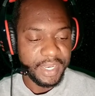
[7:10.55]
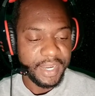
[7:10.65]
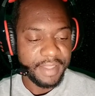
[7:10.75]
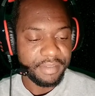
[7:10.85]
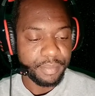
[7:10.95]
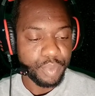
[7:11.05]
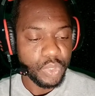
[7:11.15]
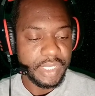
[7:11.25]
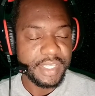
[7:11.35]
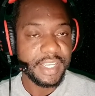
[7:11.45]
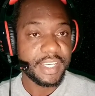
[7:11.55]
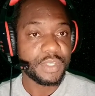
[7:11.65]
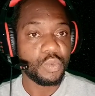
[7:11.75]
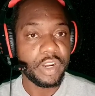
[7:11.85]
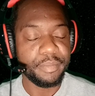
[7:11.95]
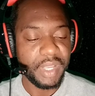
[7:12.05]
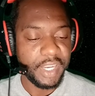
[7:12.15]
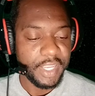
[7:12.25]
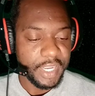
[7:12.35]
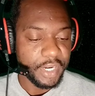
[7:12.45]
11.61 million.